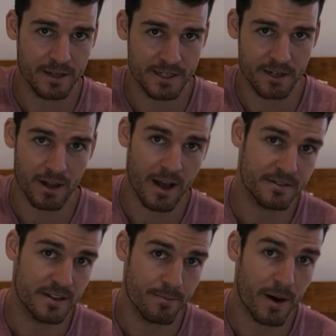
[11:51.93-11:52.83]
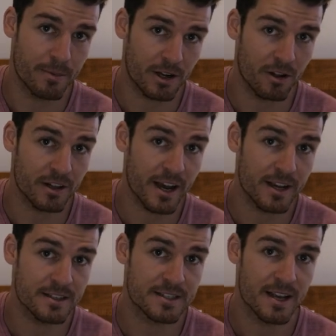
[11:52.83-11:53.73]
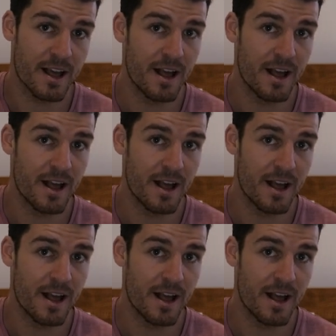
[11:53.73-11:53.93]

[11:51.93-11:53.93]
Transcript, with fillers: until after the public holidays.